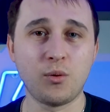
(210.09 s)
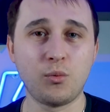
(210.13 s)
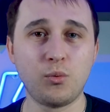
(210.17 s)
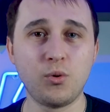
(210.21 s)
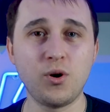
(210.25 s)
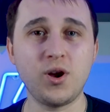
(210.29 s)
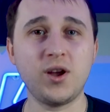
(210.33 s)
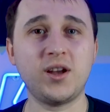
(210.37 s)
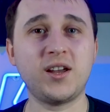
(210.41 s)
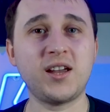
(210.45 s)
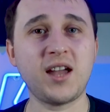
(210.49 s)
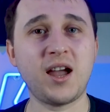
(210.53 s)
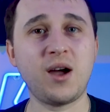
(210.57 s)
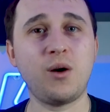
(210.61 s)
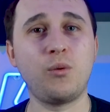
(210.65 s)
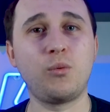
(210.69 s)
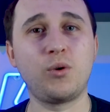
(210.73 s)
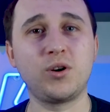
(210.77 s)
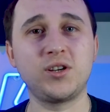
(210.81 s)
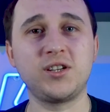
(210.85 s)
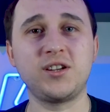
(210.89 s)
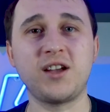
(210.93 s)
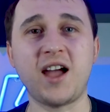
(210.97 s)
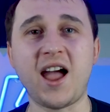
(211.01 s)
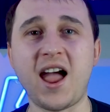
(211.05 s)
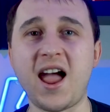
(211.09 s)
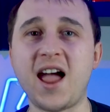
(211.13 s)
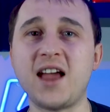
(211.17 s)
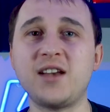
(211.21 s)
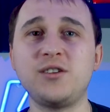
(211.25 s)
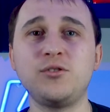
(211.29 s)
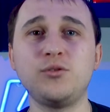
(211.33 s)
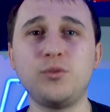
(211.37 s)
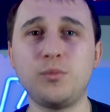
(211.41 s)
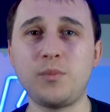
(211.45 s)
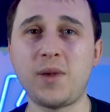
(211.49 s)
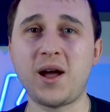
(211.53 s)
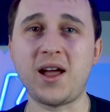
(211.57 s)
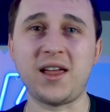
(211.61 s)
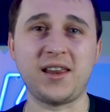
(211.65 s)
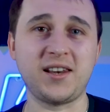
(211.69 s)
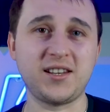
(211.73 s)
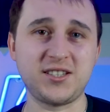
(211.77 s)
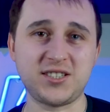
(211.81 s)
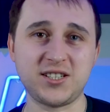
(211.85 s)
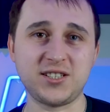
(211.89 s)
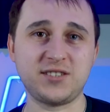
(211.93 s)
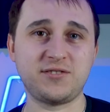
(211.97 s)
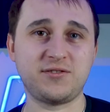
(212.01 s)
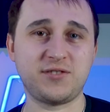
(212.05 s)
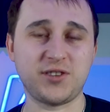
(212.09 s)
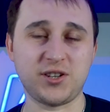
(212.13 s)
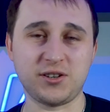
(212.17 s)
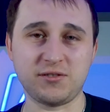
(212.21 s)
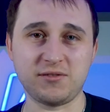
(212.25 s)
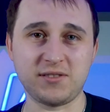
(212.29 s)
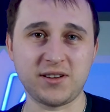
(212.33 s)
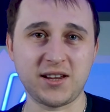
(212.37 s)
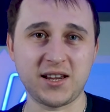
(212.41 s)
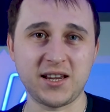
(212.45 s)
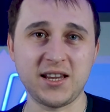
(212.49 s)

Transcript: Work out what your annual mileage is for your